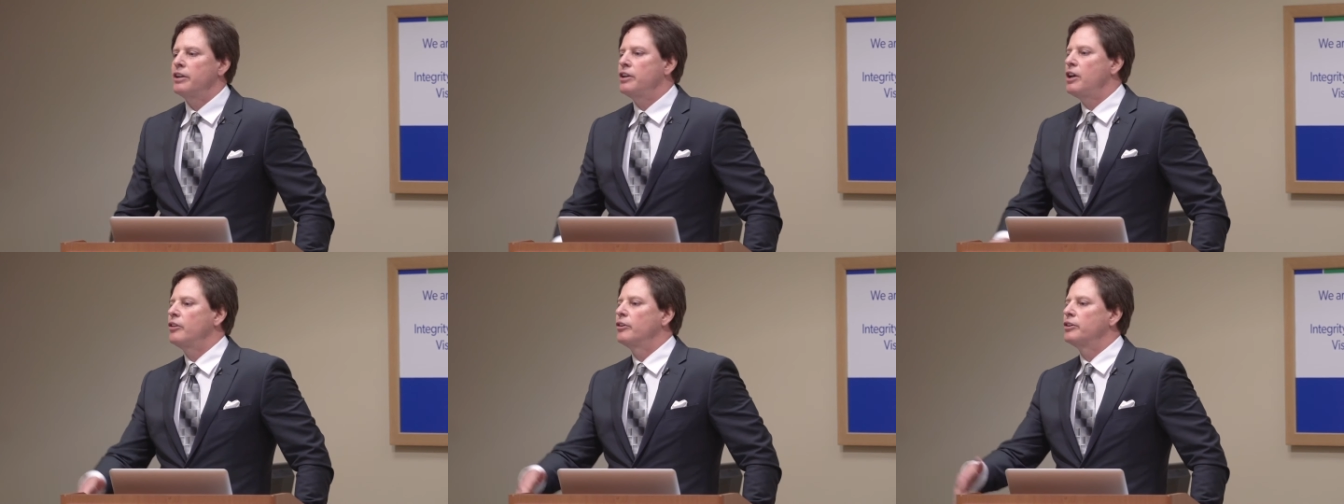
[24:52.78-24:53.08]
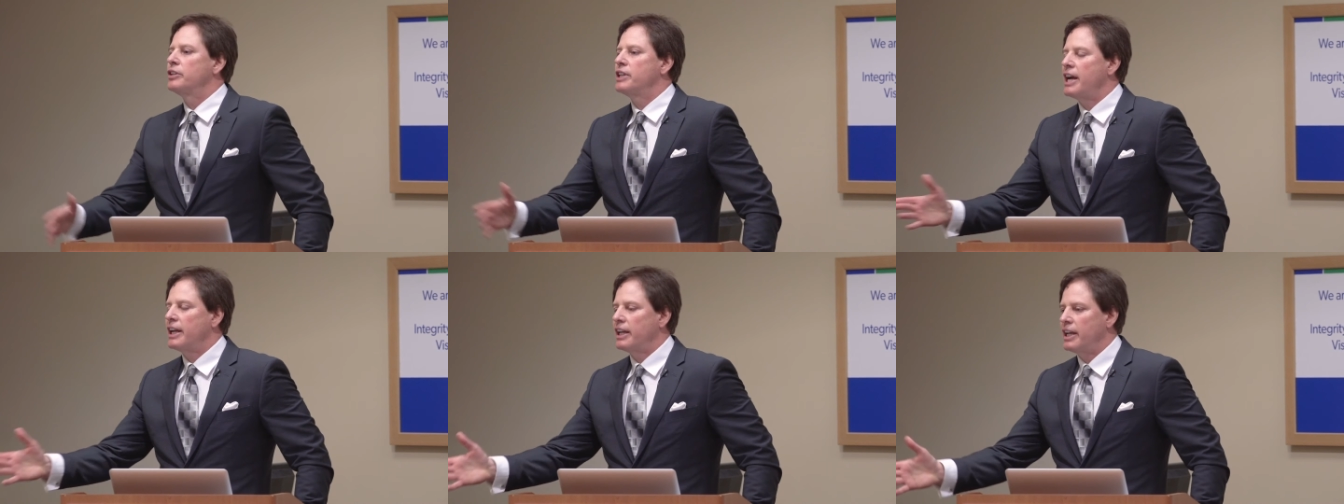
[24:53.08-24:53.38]

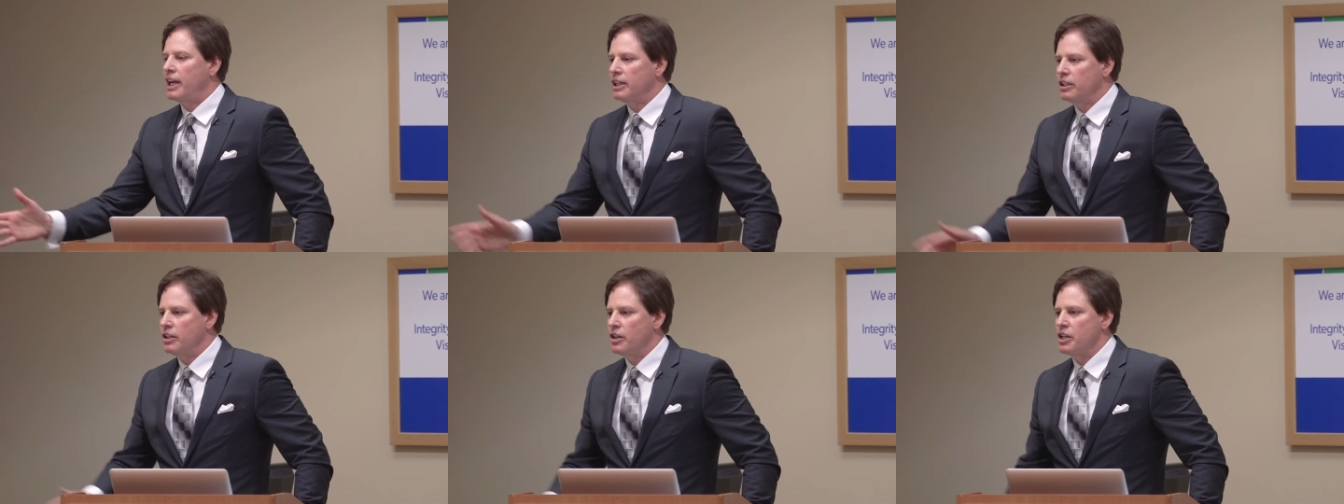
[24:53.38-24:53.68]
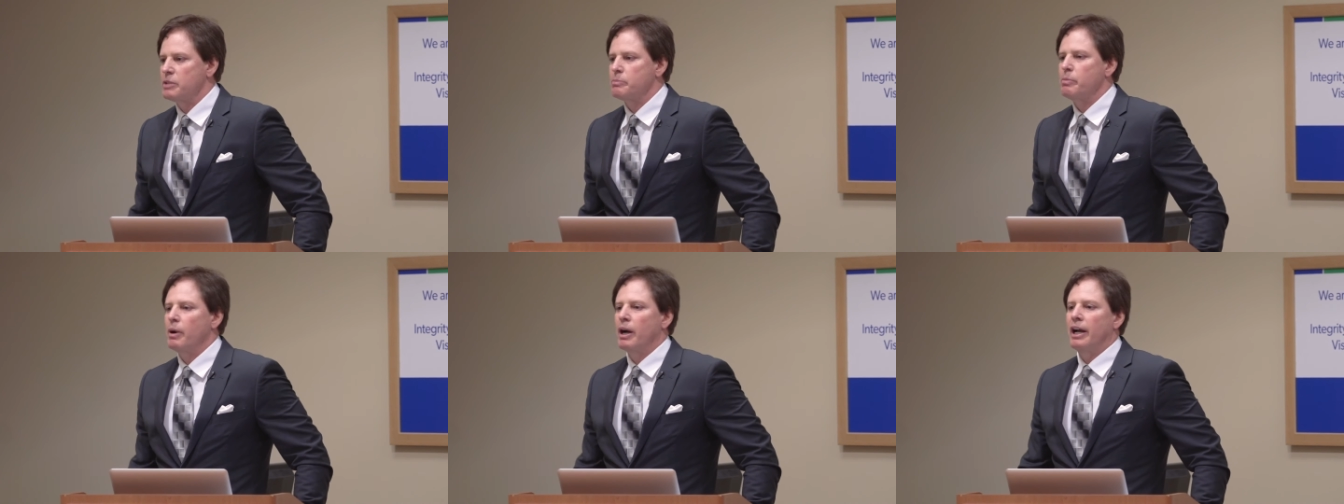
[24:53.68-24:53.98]
Another decade
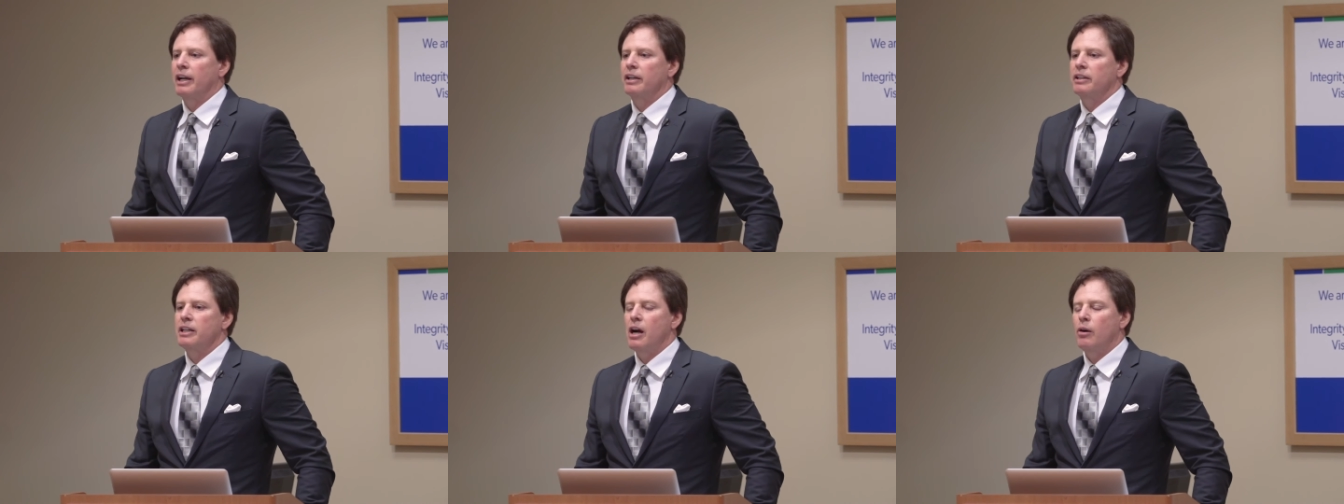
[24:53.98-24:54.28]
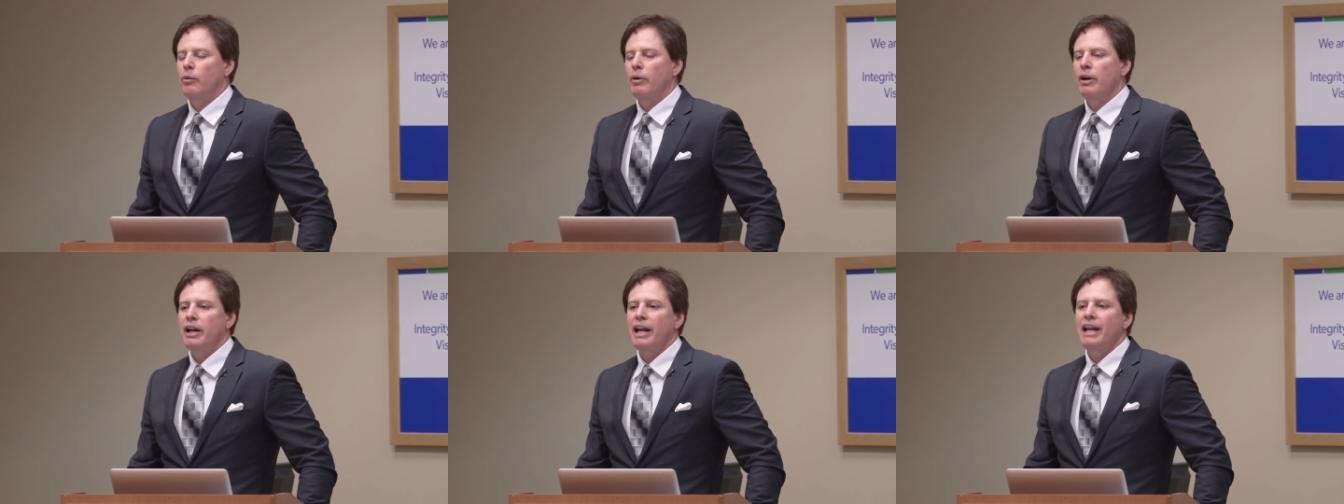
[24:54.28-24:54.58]
goes by.
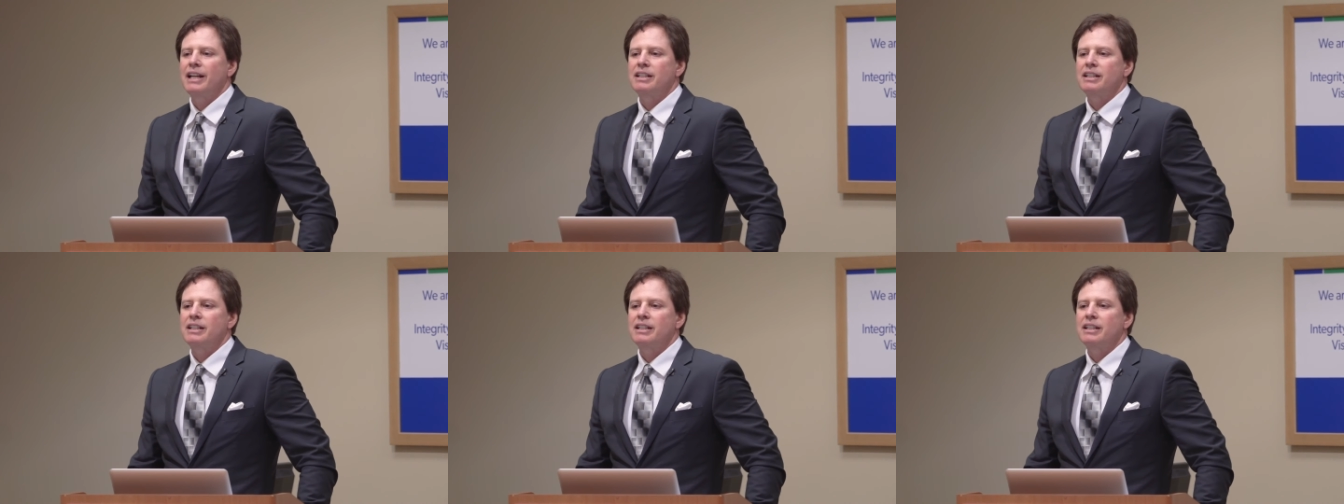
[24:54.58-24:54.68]
Now we're at